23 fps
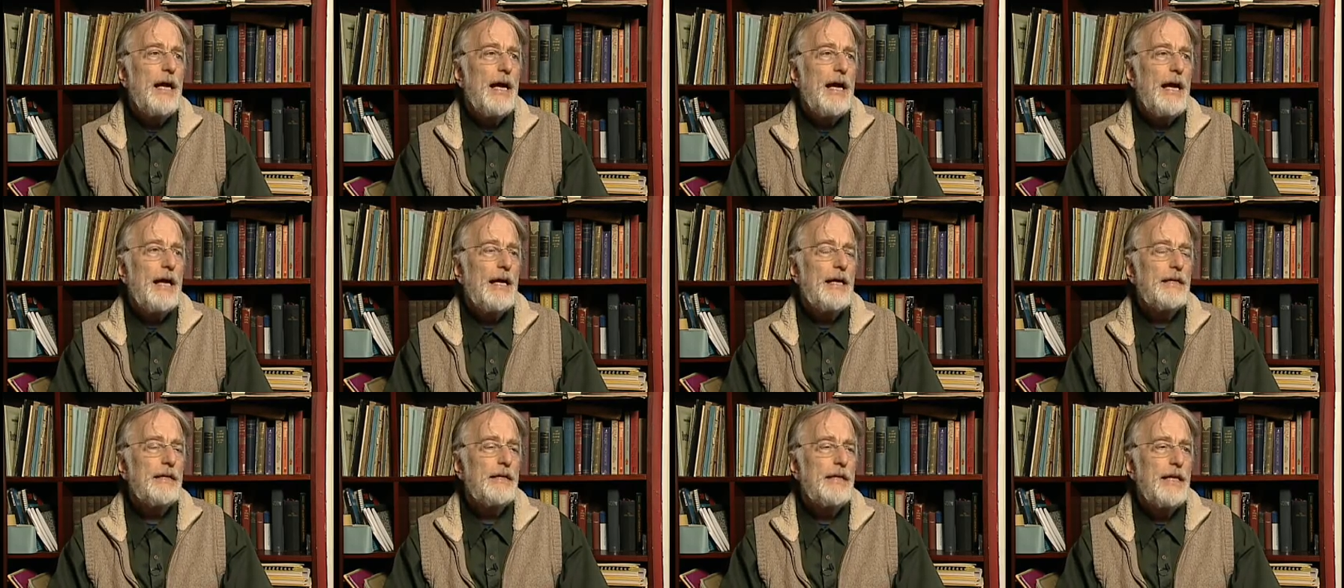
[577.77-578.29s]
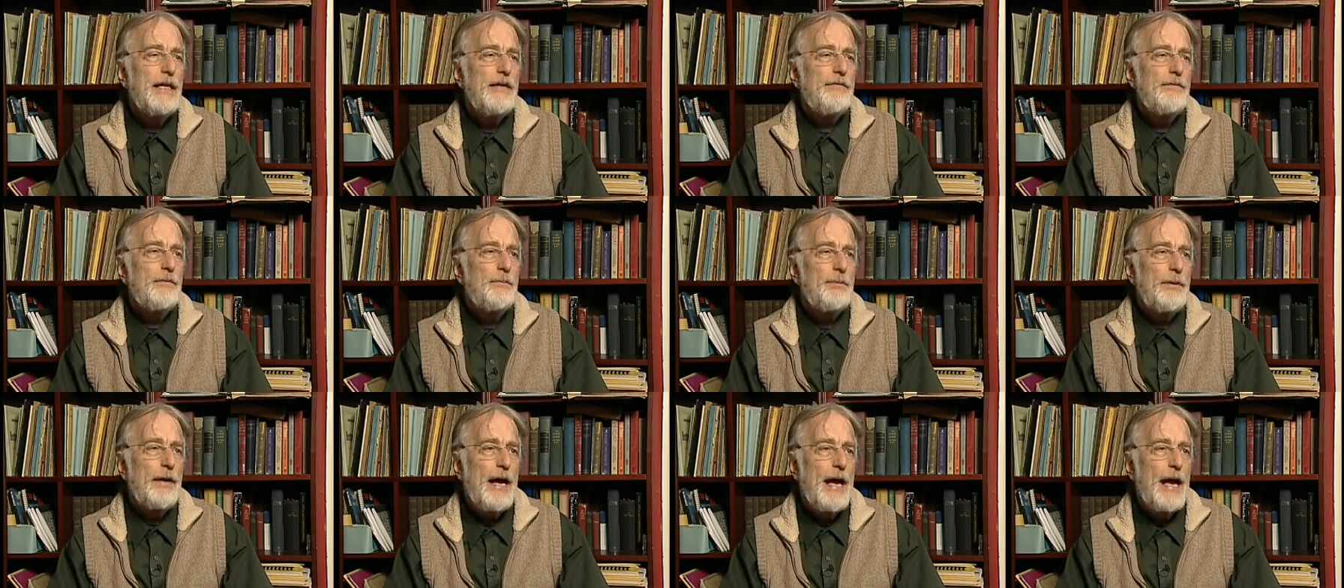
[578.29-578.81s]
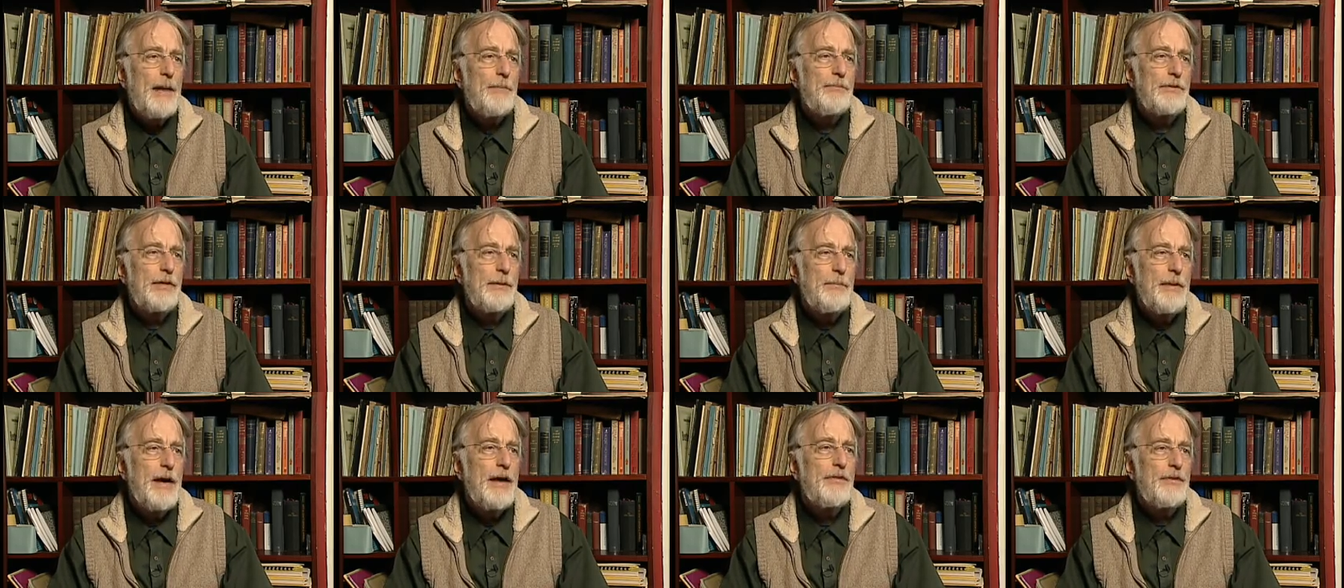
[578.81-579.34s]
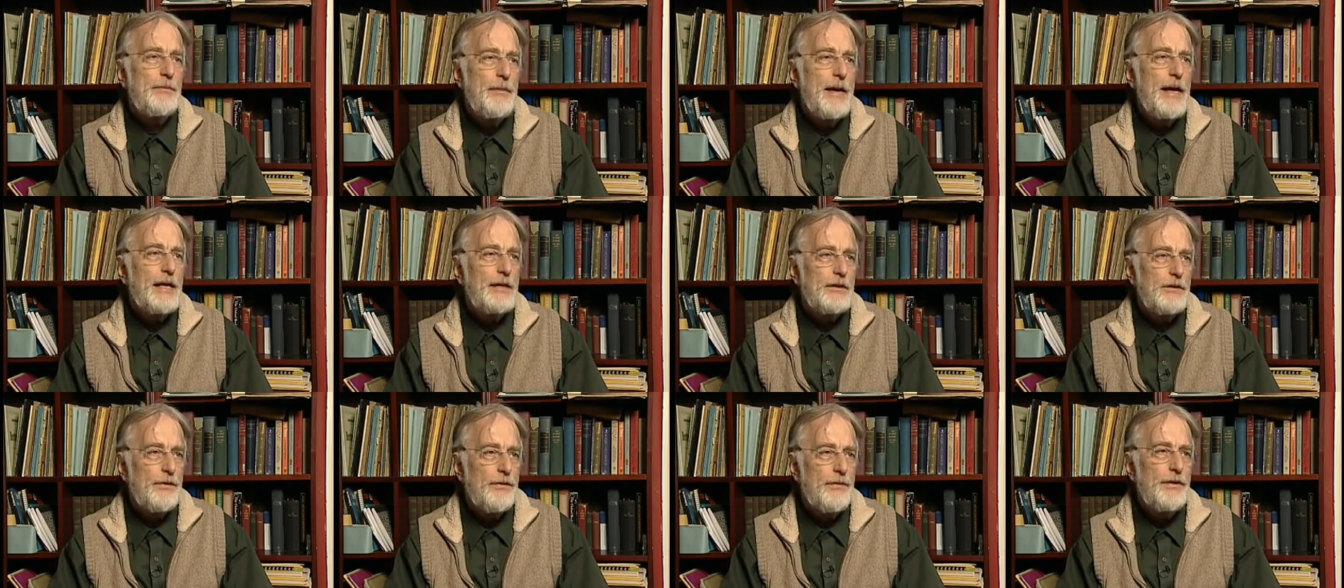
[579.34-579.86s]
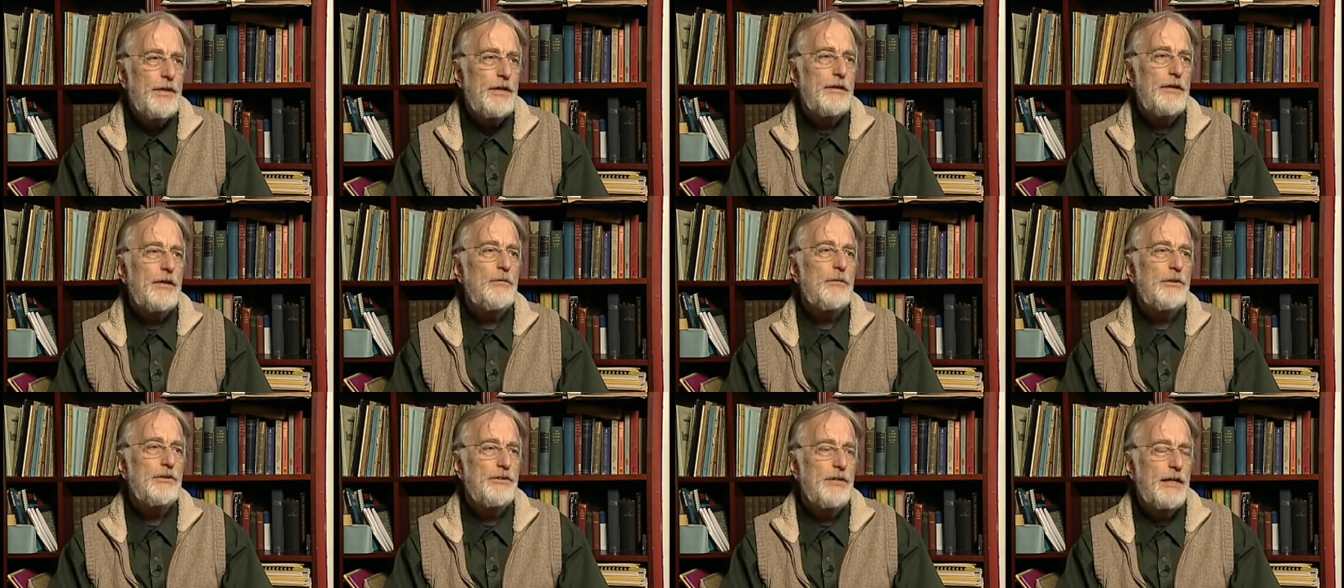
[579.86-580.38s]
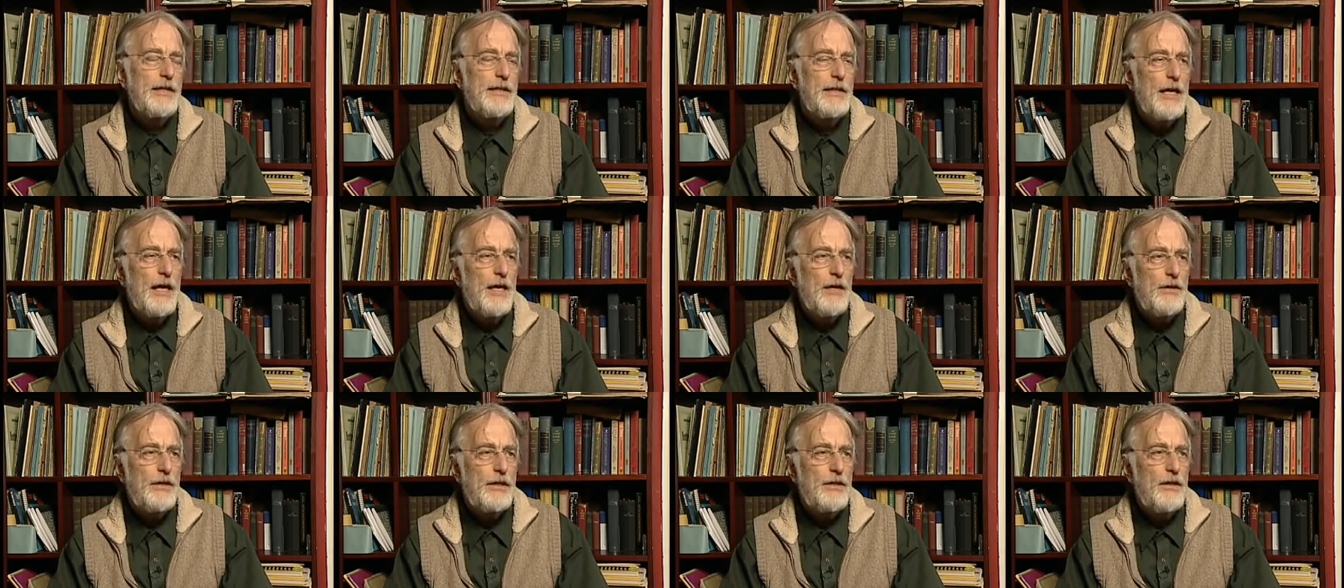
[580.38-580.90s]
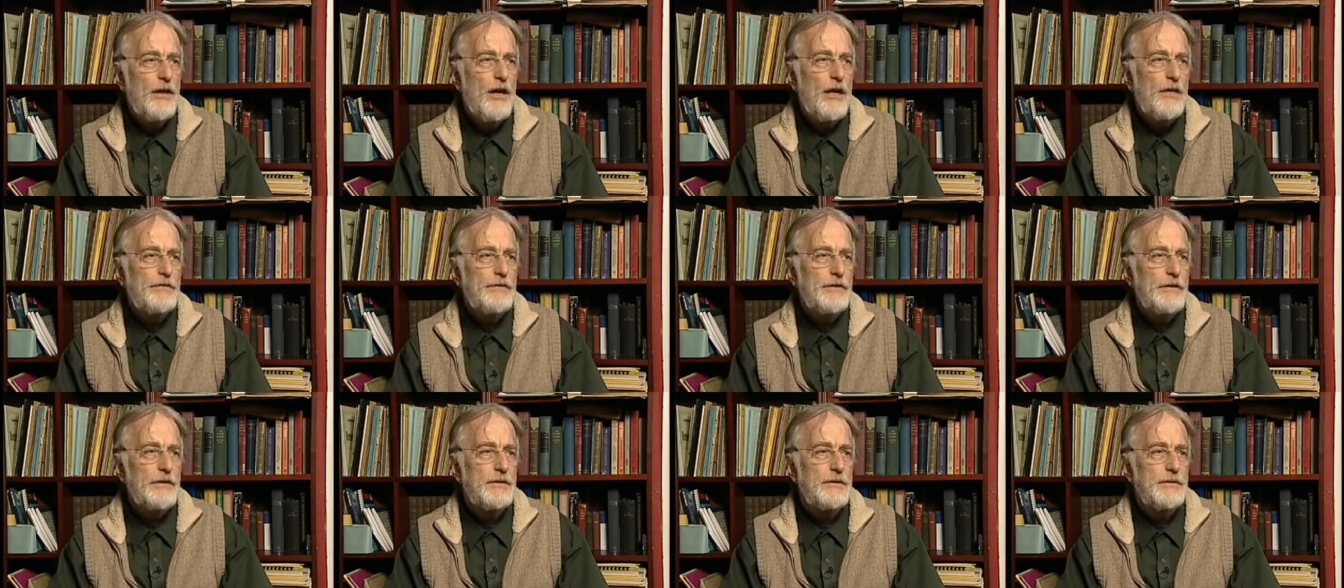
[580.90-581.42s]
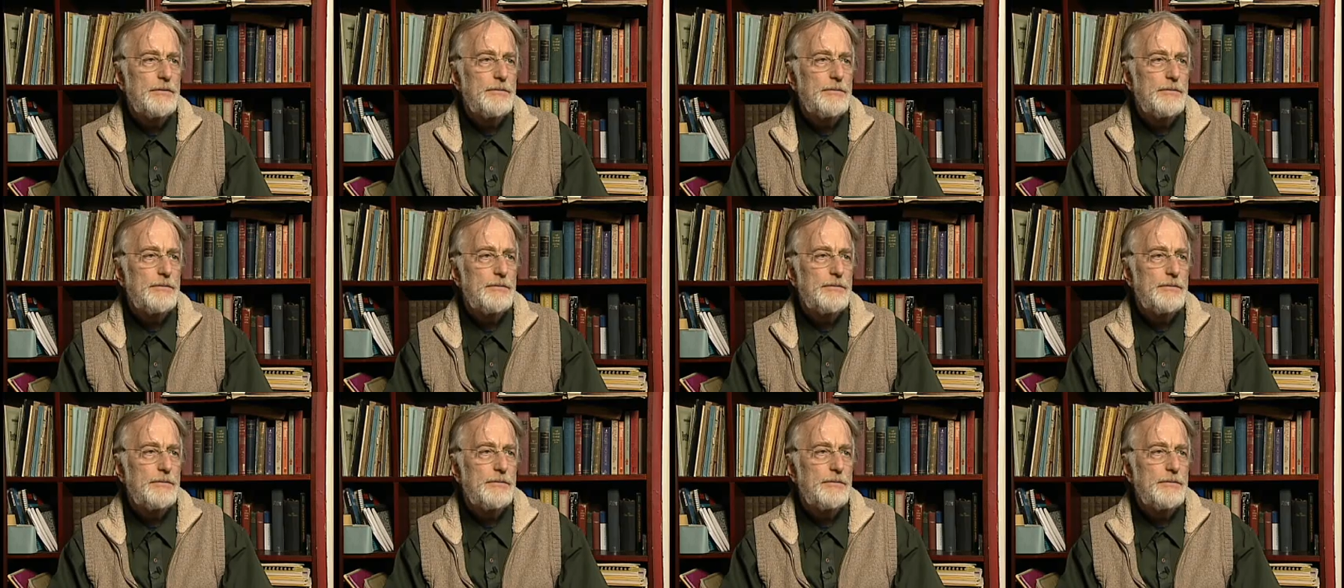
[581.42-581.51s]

and even perhaps a mathematical theory, which I now can offer.